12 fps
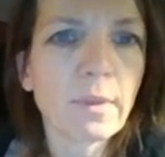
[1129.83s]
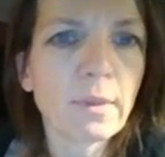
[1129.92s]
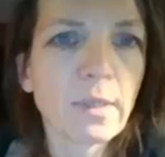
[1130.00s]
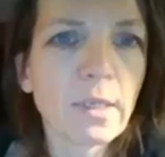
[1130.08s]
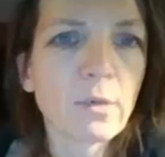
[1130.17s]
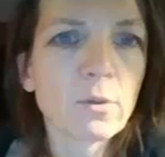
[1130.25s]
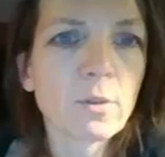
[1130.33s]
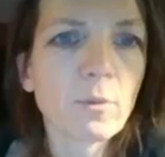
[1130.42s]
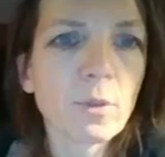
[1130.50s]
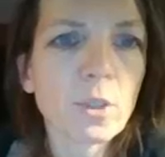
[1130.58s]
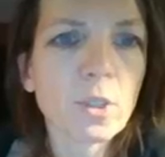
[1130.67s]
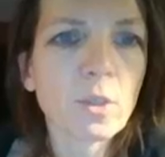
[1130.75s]
that I also want
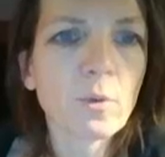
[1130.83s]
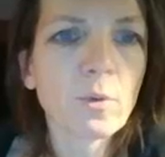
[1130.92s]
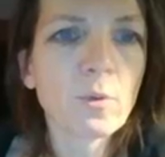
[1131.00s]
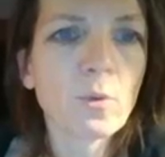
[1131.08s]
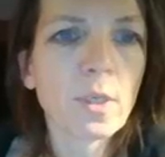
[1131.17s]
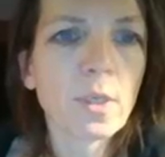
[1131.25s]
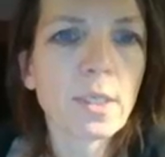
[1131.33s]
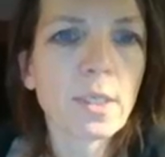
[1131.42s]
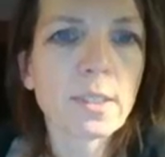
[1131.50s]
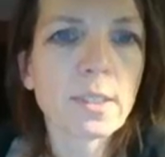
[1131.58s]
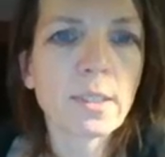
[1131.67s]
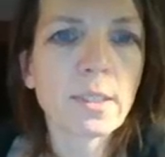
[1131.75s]
to show you
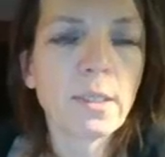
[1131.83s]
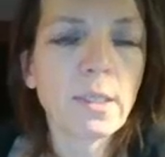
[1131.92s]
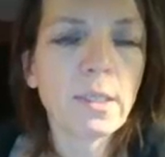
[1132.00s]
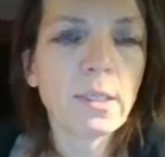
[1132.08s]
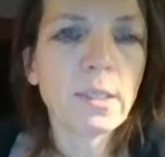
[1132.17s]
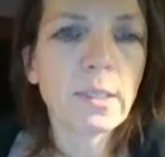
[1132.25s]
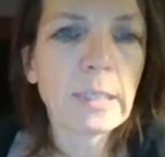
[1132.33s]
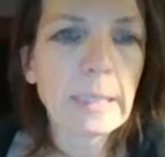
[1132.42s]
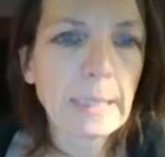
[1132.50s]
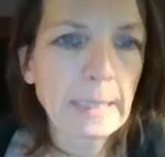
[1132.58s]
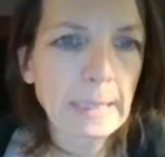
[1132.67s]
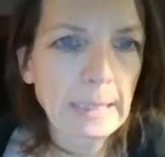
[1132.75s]
is the
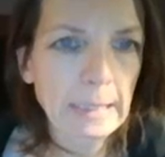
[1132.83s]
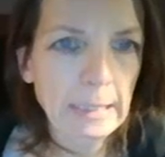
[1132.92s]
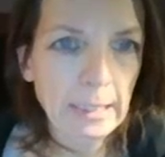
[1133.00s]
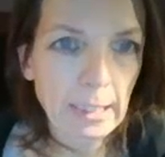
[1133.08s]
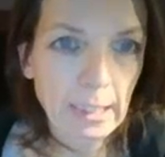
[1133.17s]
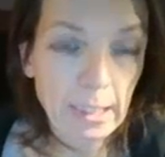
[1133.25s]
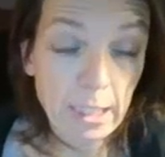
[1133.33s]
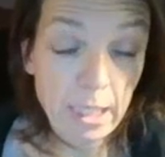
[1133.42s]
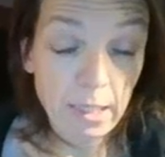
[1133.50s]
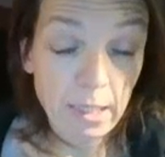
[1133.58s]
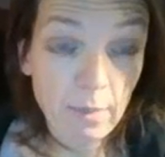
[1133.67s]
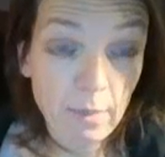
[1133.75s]

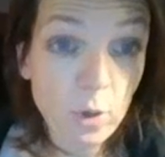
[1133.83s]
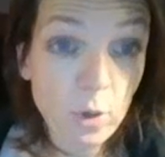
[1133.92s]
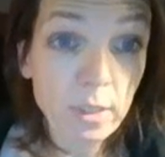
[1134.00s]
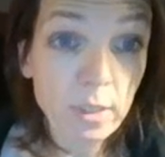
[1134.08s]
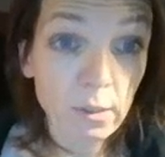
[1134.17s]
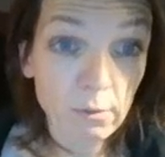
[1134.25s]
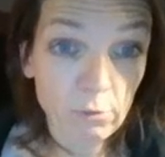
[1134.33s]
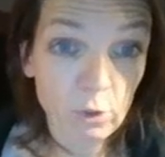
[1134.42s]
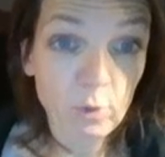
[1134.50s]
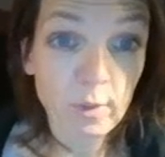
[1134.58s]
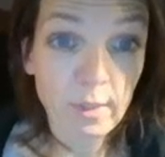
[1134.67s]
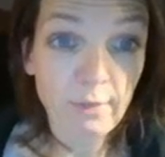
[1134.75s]
personal
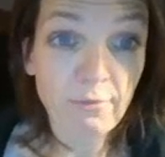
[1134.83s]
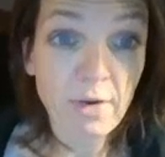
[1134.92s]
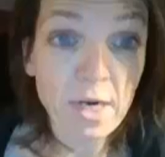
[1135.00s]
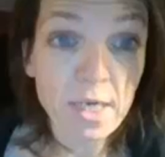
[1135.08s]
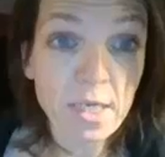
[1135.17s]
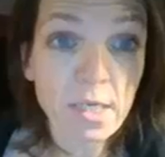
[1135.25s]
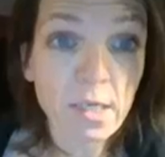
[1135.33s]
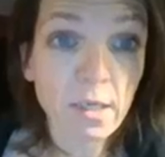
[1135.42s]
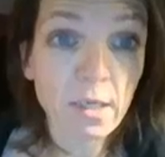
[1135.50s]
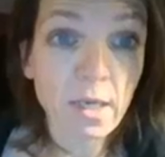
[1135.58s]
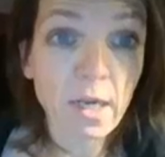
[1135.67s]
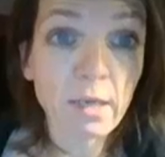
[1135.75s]
user-defined
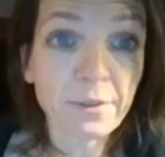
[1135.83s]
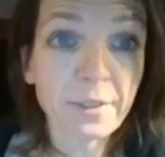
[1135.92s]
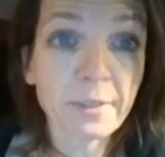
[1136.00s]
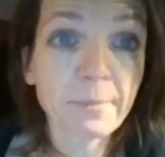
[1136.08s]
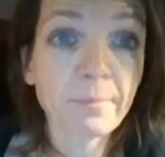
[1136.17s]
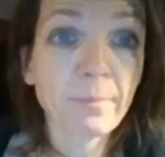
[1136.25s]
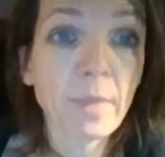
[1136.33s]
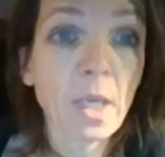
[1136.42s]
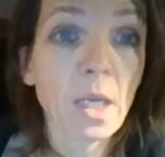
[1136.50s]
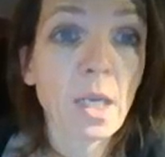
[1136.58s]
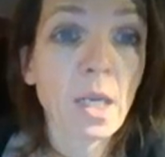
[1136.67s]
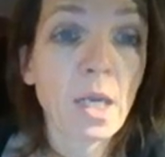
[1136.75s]
colors.
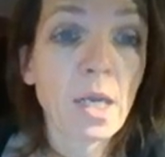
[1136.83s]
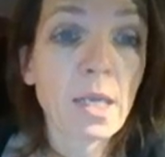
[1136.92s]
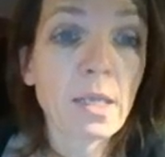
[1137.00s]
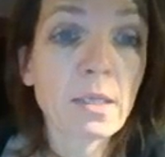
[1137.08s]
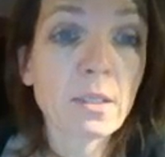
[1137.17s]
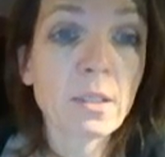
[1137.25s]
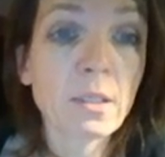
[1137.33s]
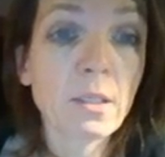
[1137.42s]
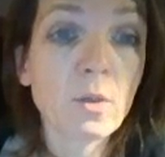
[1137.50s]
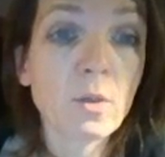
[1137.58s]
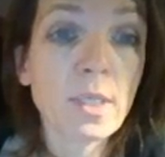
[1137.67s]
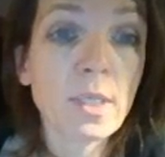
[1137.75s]
Yes, you
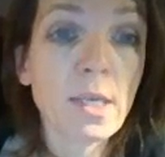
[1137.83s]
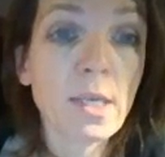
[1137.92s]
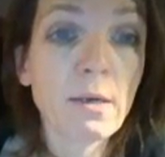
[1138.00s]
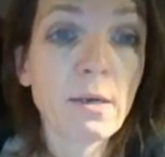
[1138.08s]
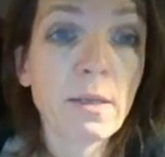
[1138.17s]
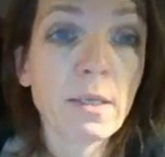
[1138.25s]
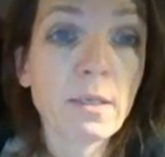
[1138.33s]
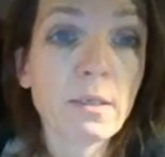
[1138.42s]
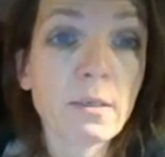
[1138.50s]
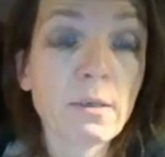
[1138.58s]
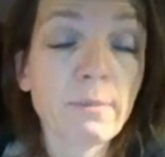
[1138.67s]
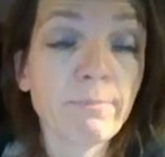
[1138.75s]
see here that
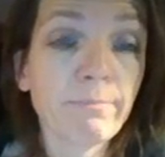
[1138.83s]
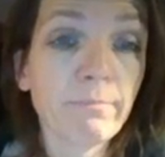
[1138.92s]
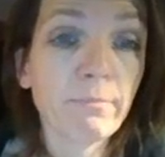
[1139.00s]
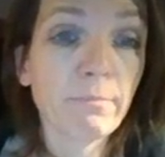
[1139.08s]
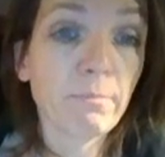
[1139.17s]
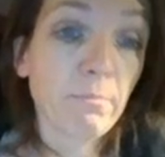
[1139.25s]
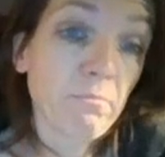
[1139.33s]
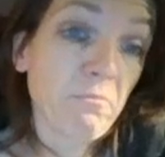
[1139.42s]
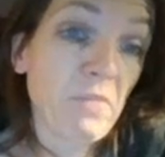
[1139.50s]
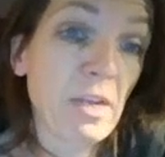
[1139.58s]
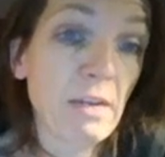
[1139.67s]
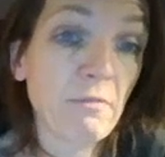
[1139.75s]
we have